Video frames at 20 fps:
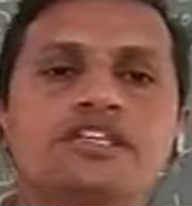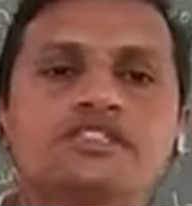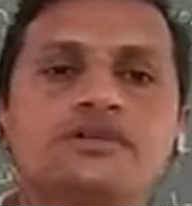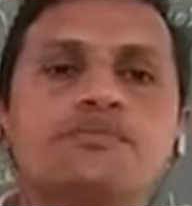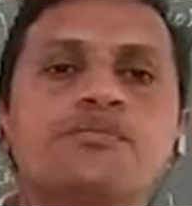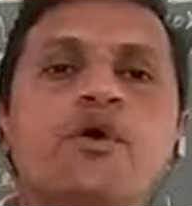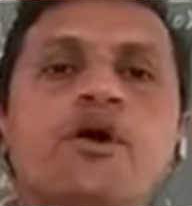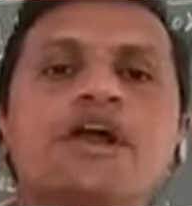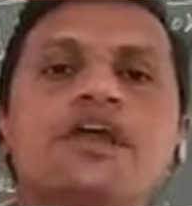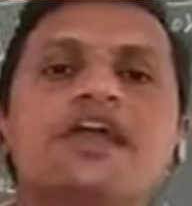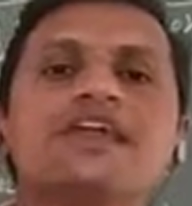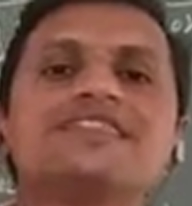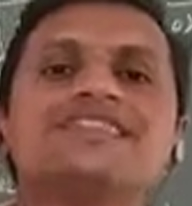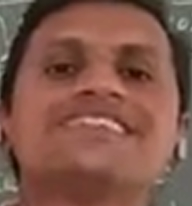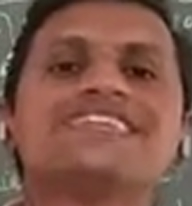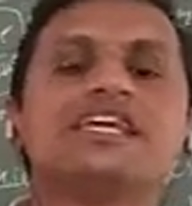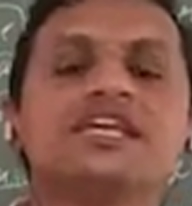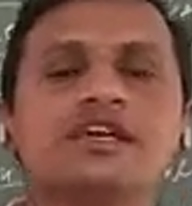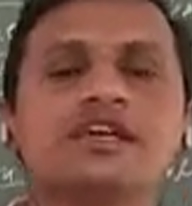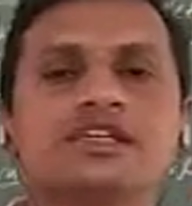as a
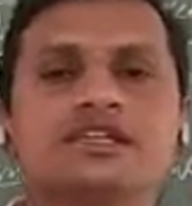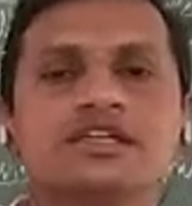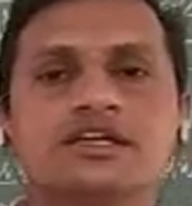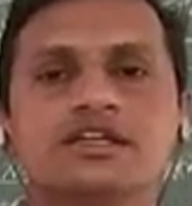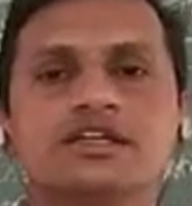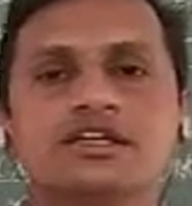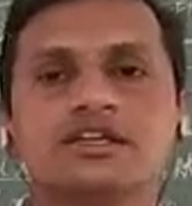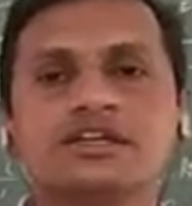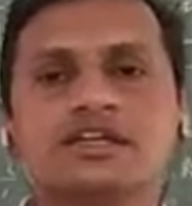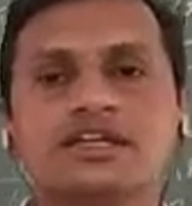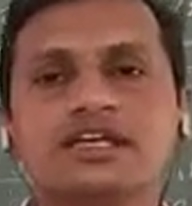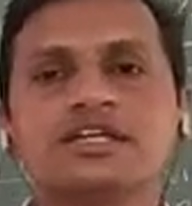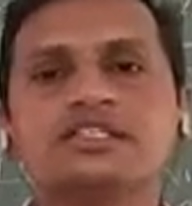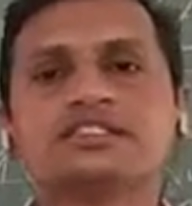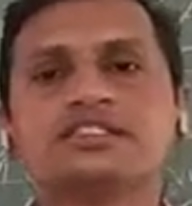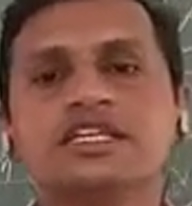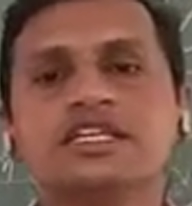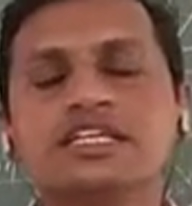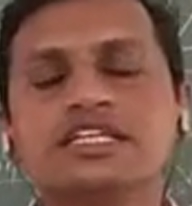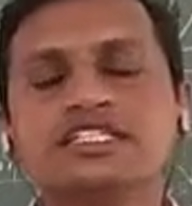pocket theatre.
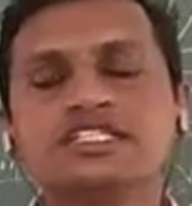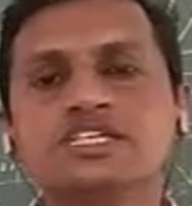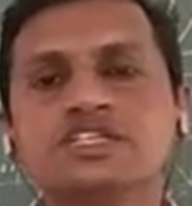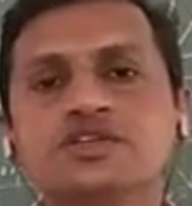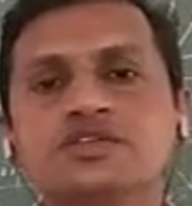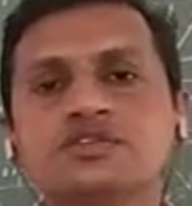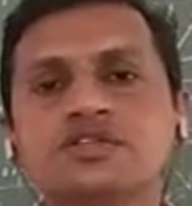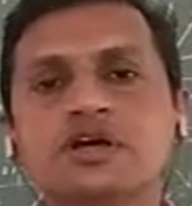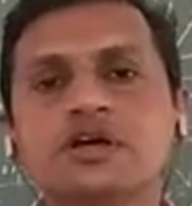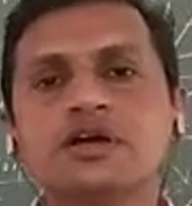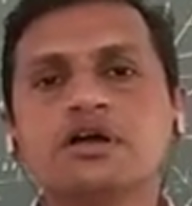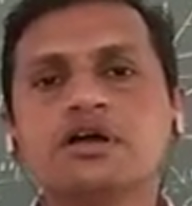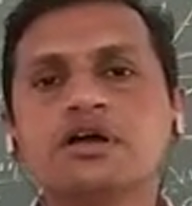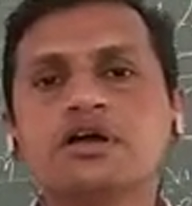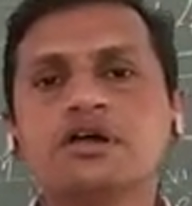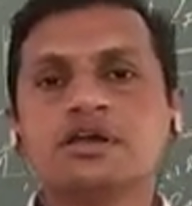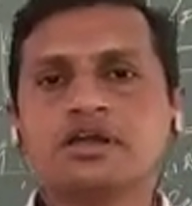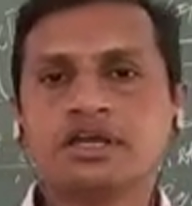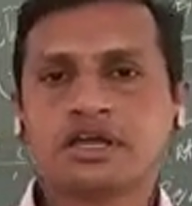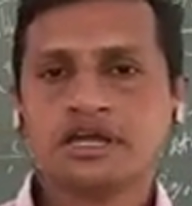It's easy to
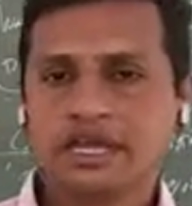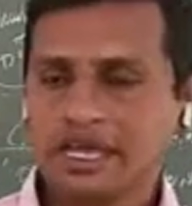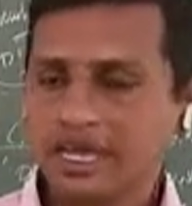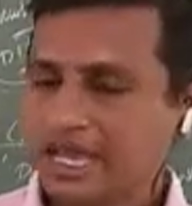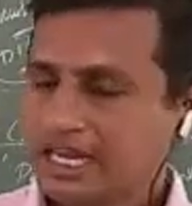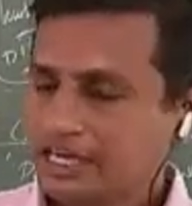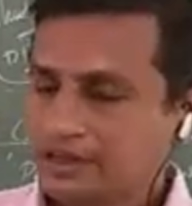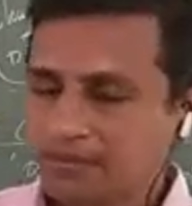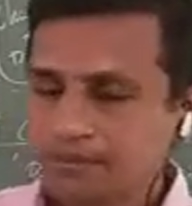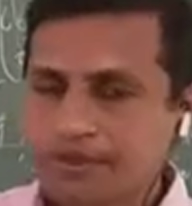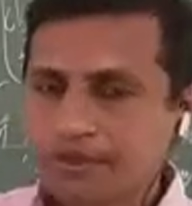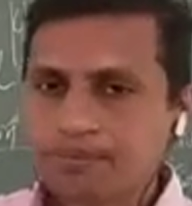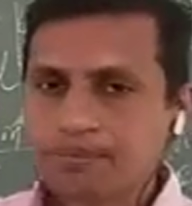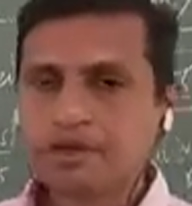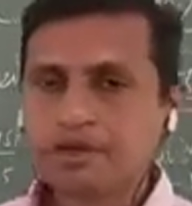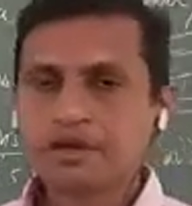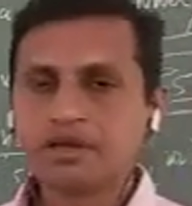the any people